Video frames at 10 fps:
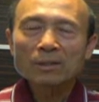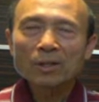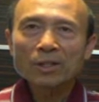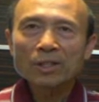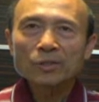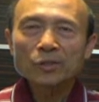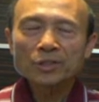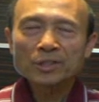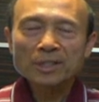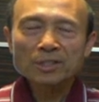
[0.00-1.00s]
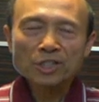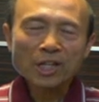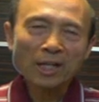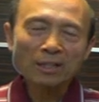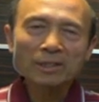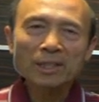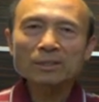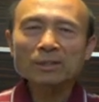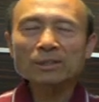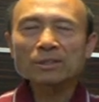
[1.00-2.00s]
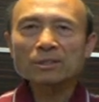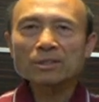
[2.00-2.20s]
her nursing child, that the,